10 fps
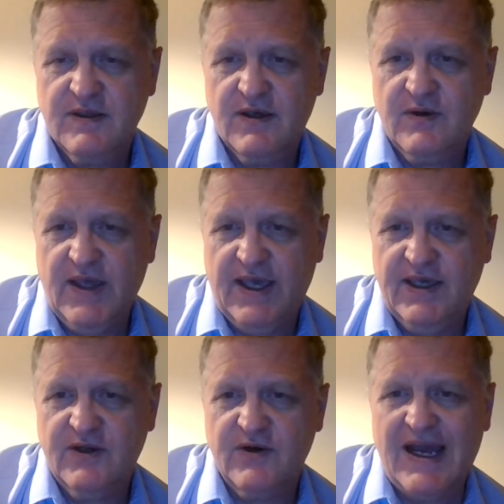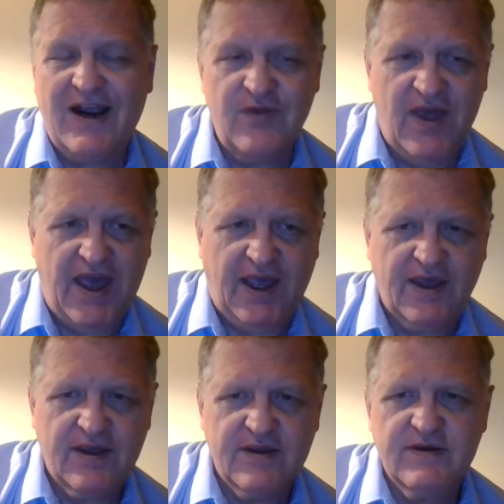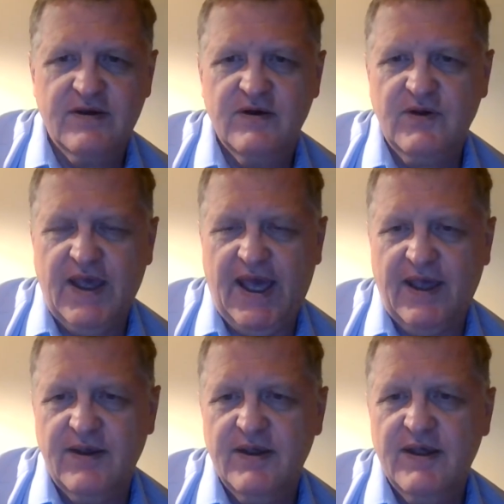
Okay, here are they. Okay,